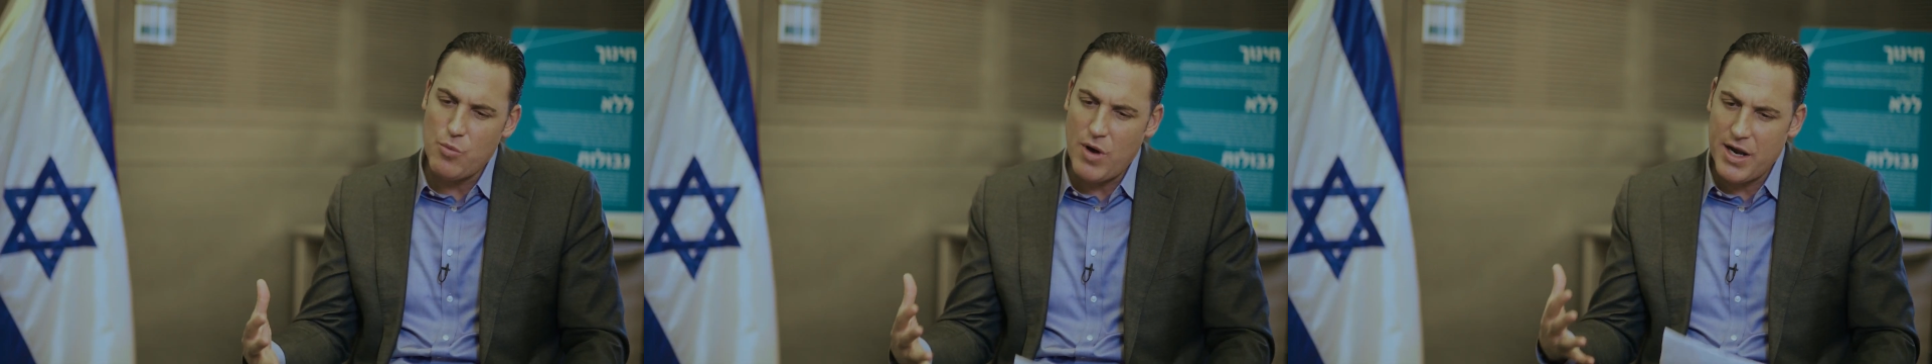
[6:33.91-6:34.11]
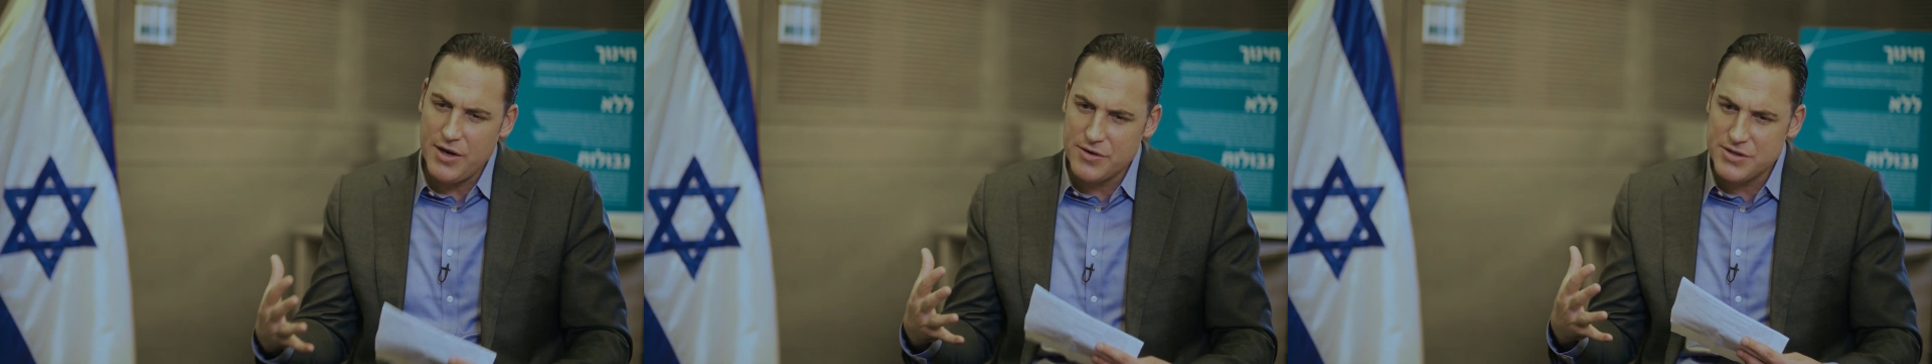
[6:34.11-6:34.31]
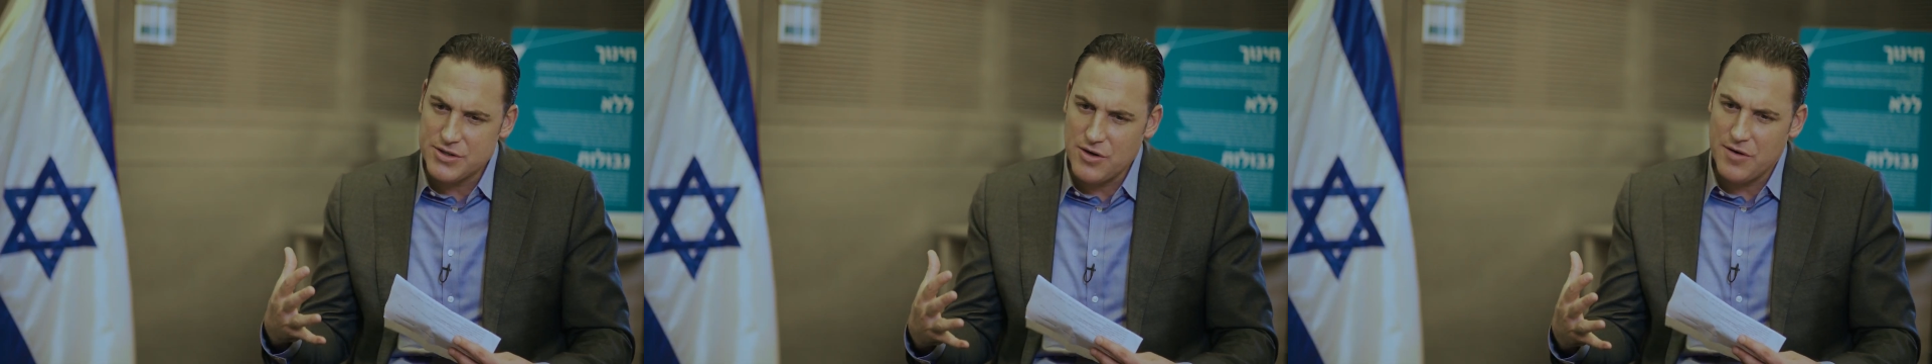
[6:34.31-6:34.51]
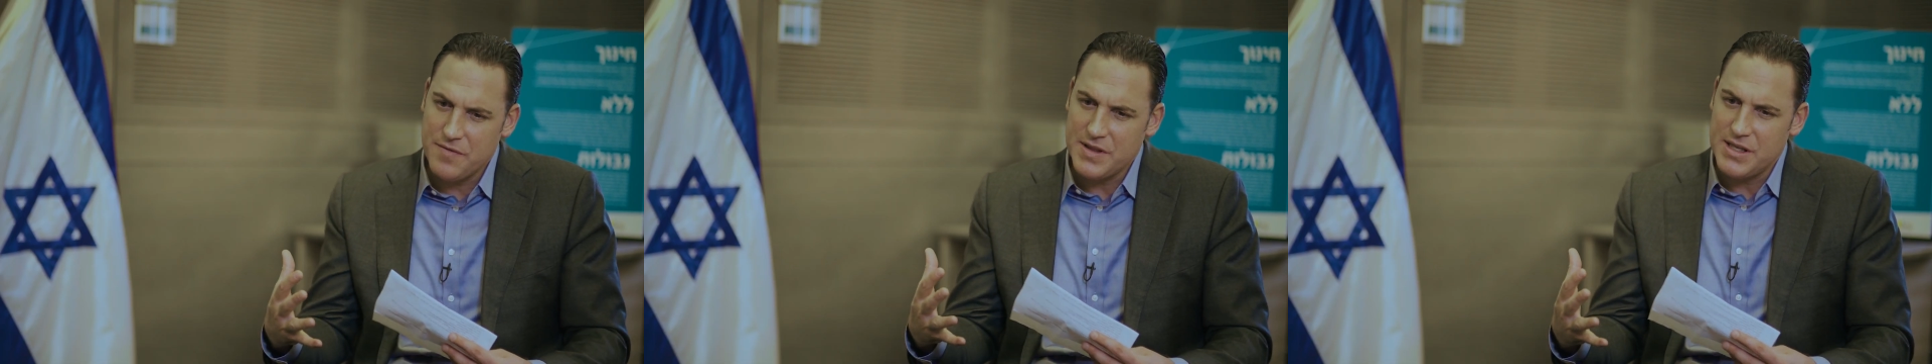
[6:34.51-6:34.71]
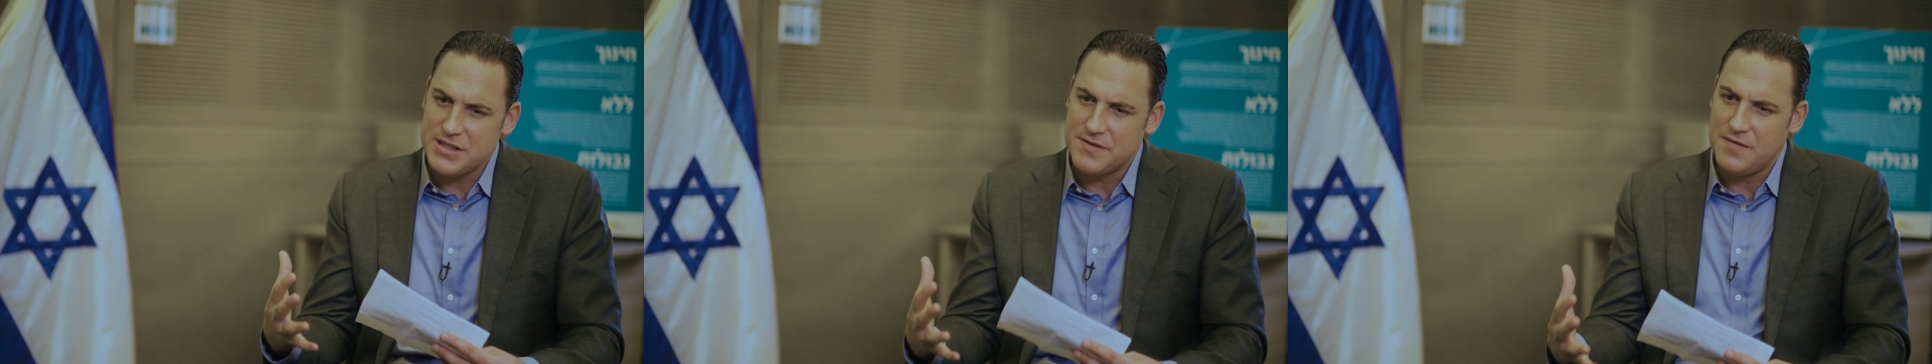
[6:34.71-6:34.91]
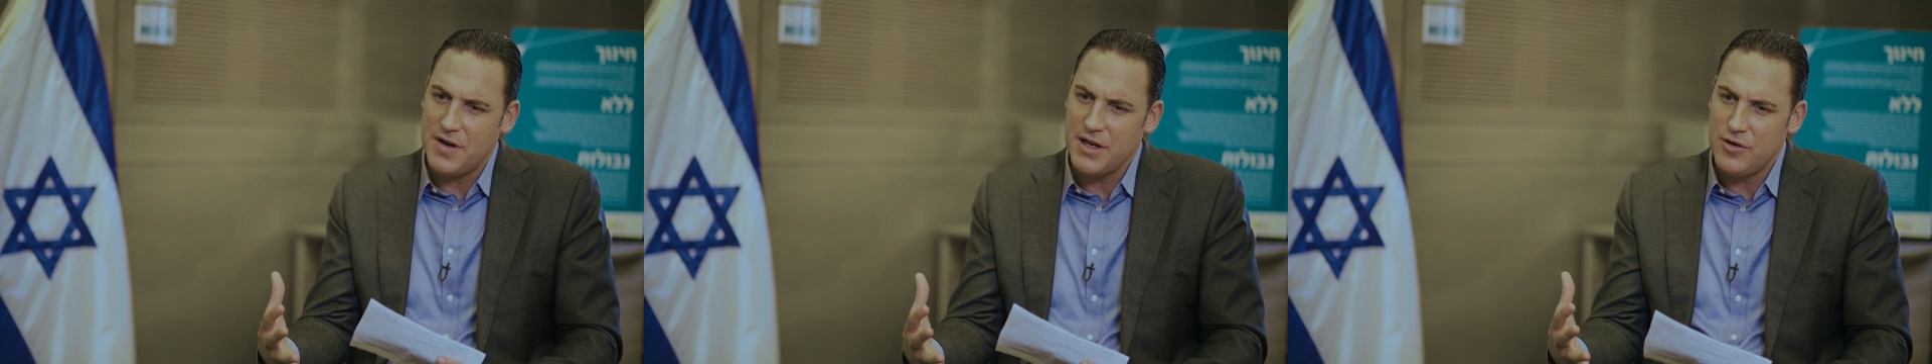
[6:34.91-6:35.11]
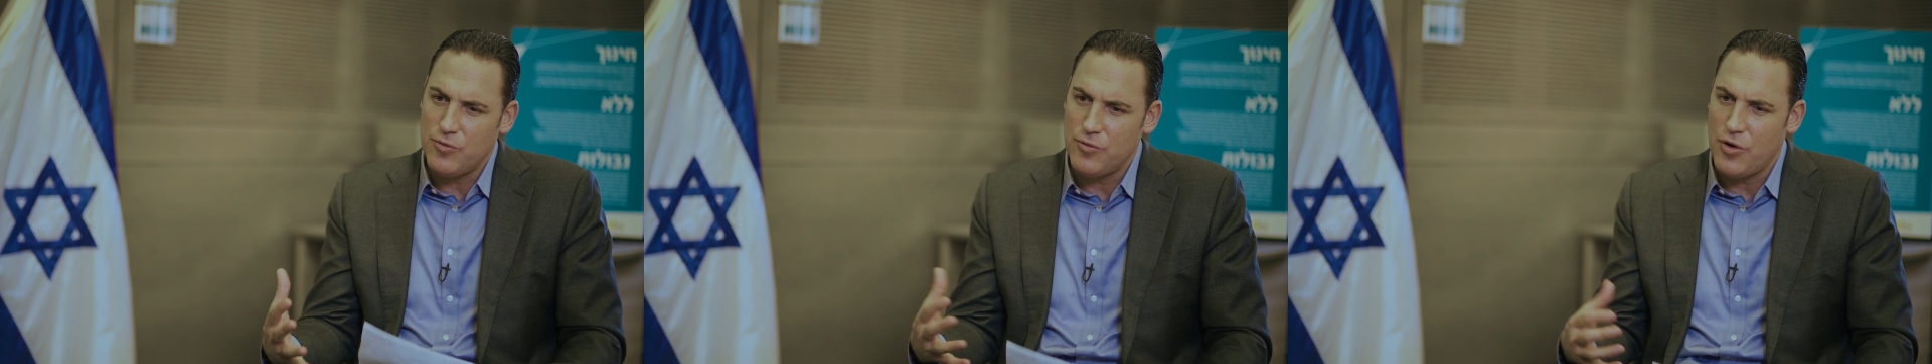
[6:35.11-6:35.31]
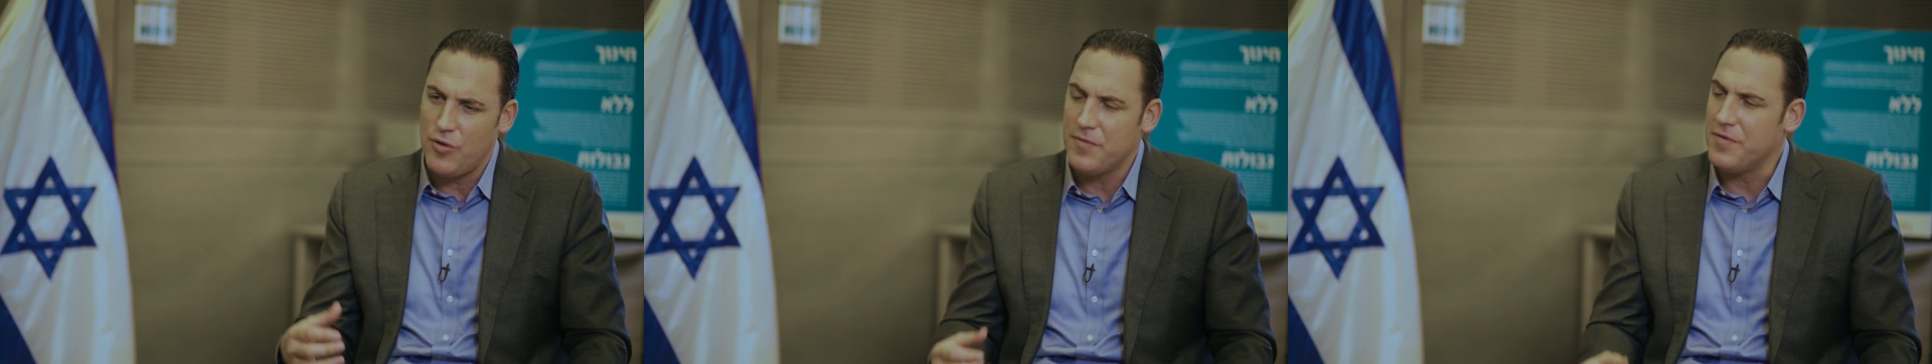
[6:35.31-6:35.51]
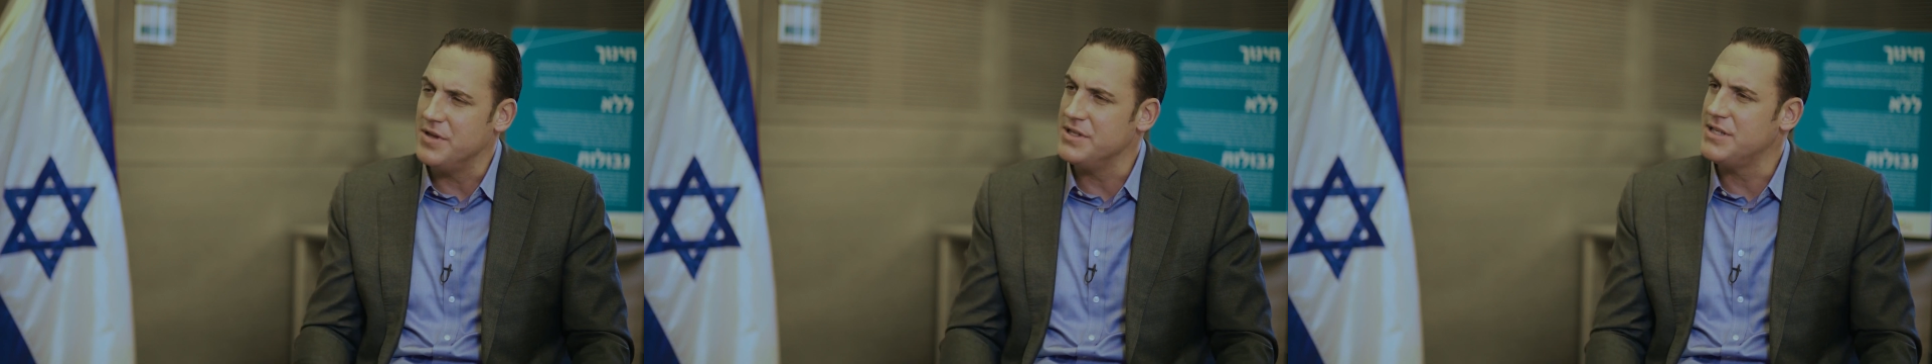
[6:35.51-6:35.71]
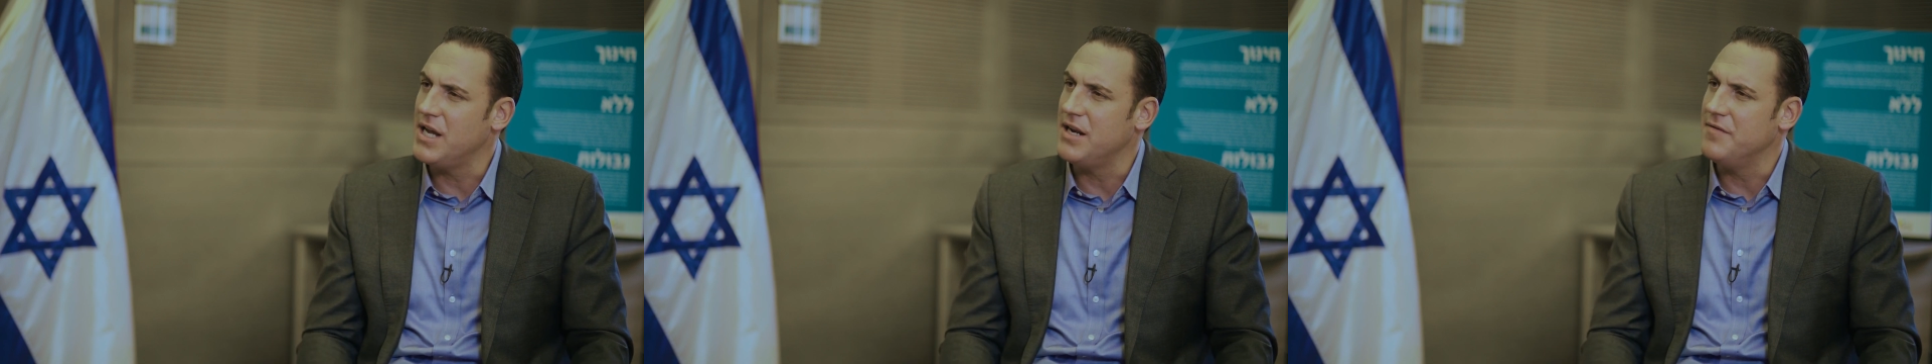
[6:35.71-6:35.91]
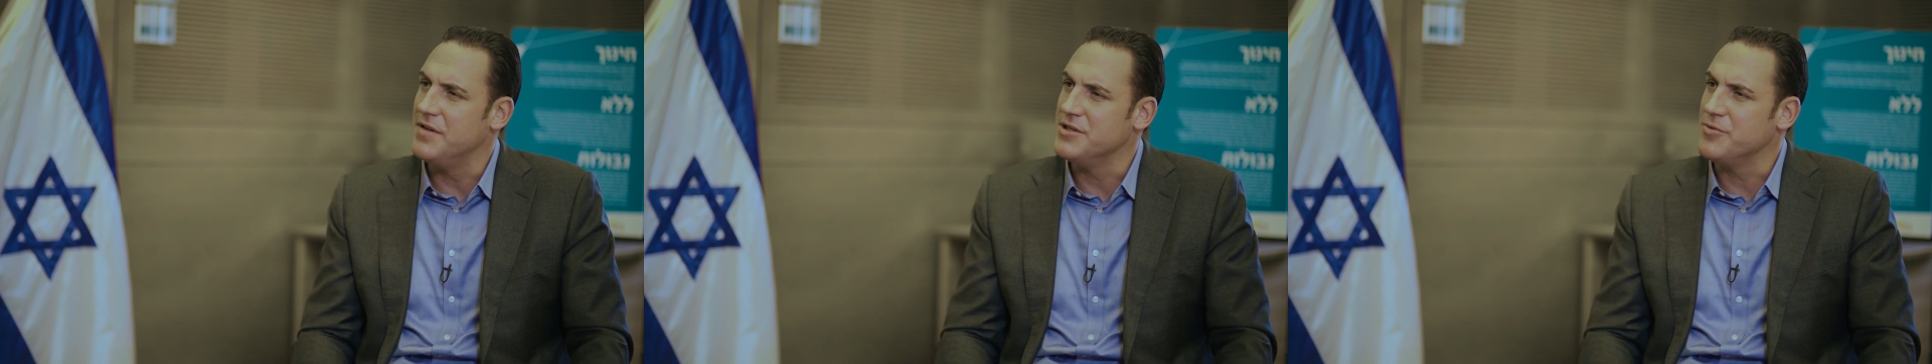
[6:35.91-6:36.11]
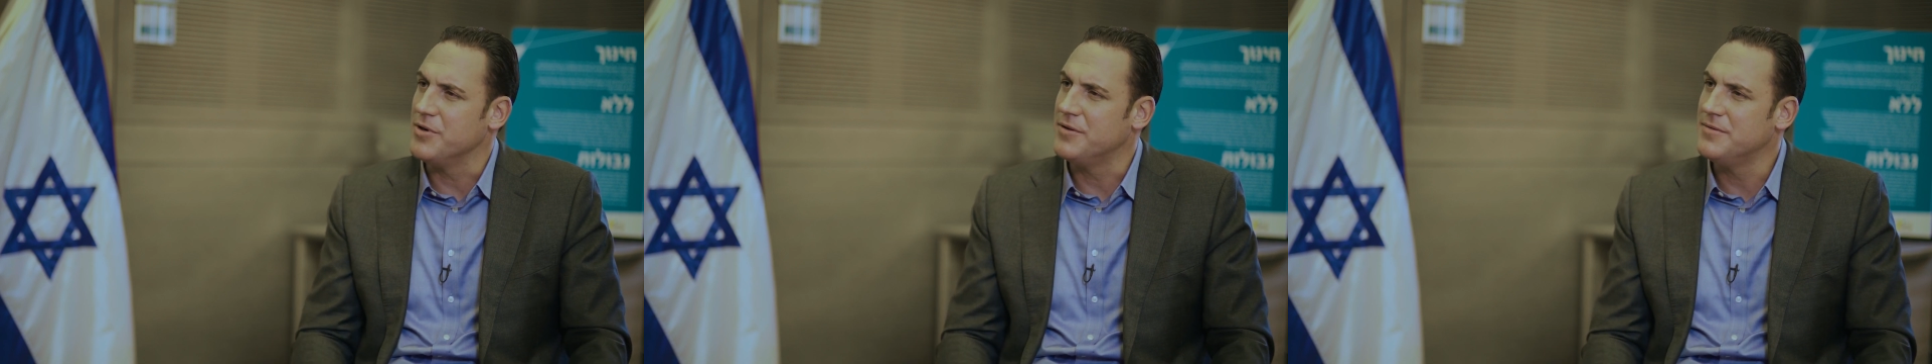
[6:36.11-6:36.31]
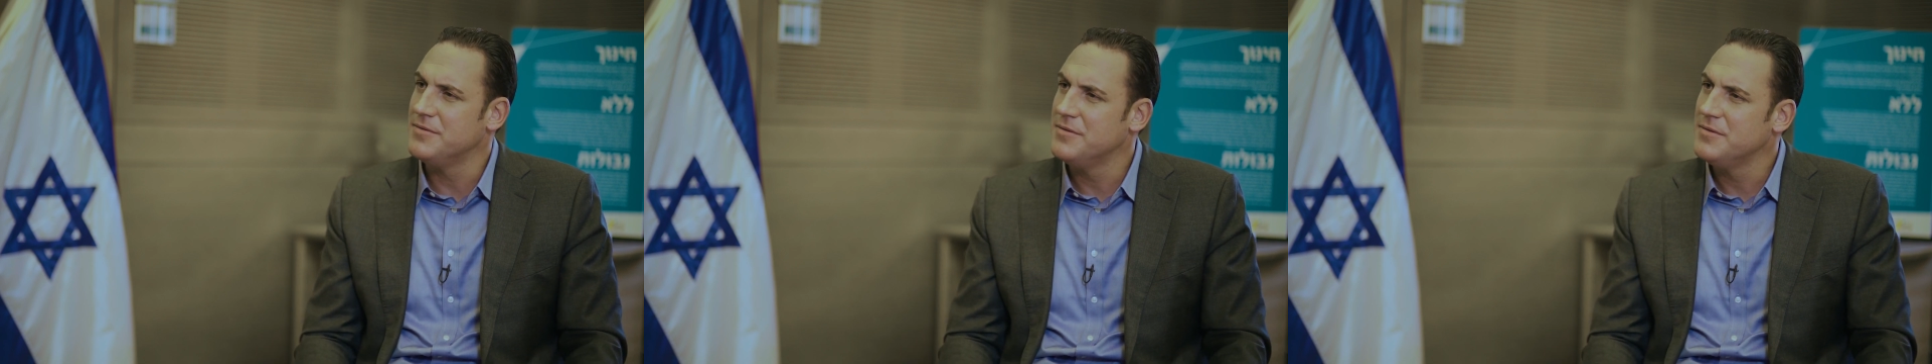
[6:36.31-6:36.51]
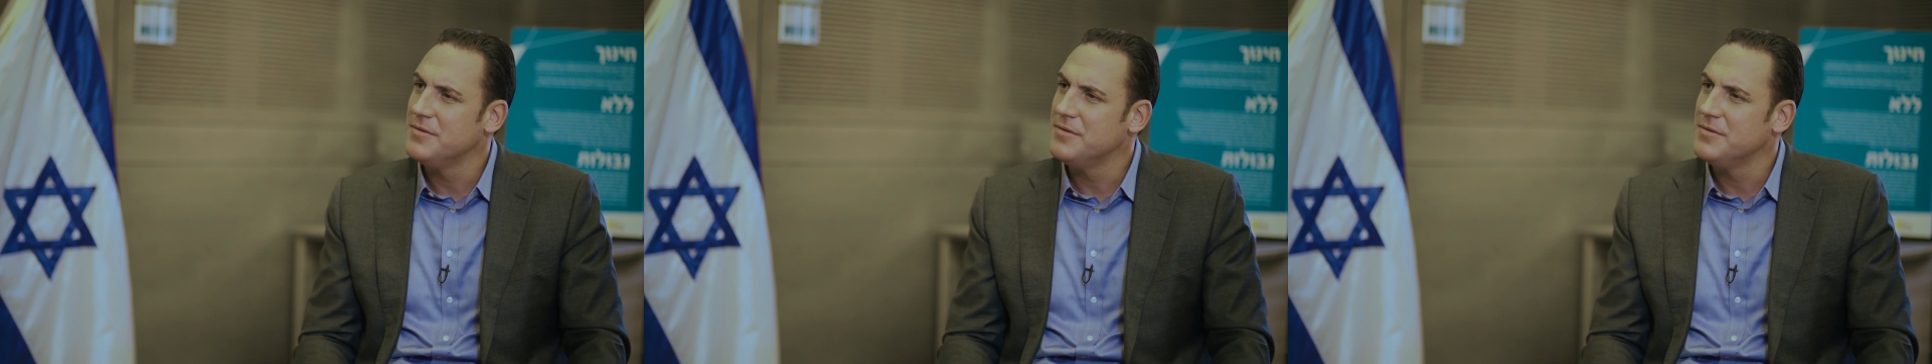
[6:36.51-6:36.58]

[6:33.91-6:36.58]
and why you're serving this vital role for the State of Israel.